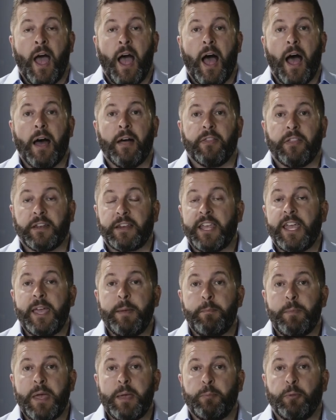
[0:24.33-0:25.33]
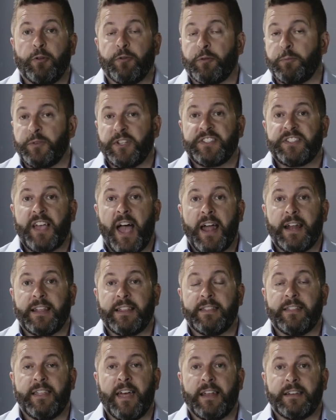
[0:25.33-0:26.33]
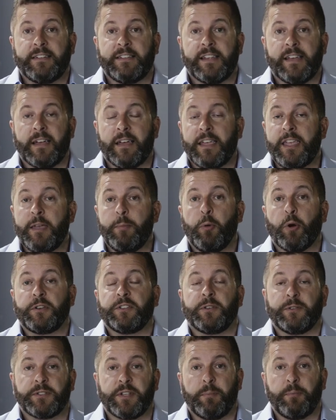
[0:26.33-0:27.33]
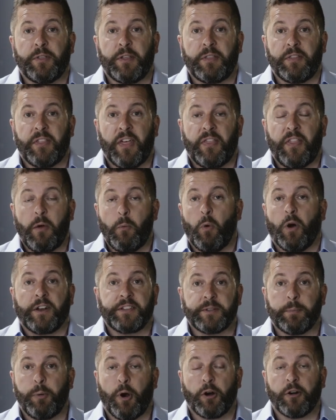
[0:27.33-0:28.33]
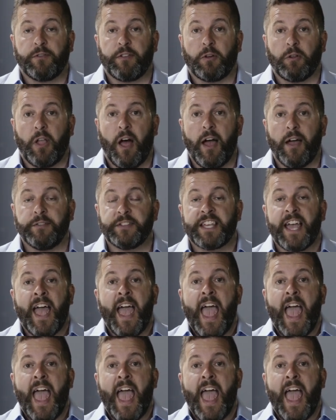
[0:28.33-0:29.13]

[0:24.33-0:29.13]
that keep people from deciding that ebooks are something that they want as a part of their lives,